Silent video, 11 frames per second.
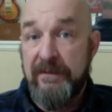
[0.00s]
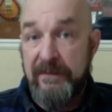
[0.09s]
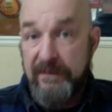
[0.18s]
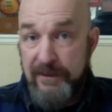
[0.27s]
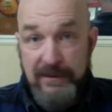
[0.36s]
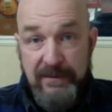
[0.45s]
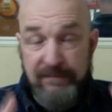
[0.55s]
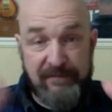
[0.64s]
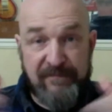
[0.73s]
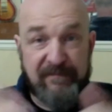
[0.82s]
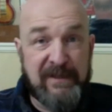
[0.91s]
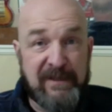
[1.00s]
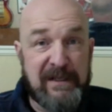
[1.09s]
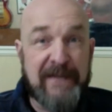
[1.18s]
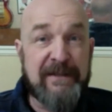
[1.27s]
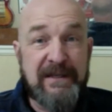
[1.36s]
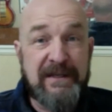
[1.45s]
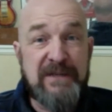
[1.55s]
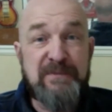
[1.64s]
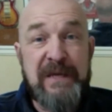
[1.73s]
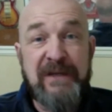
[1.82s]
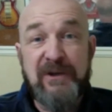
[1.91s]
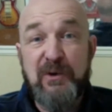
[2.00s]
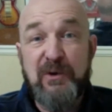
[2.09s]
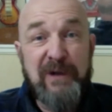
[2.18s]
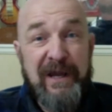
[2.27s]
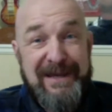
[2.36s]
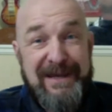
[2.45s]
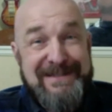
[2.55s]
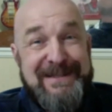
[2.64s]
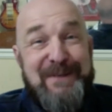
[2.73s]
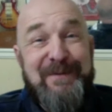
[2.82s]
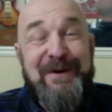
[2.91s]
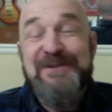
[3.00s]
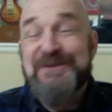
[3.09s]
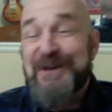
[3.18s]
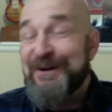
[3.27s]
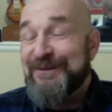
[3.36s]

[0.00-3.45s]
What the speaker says: just collecting dust, being cool. I guess sitting up on the shelf.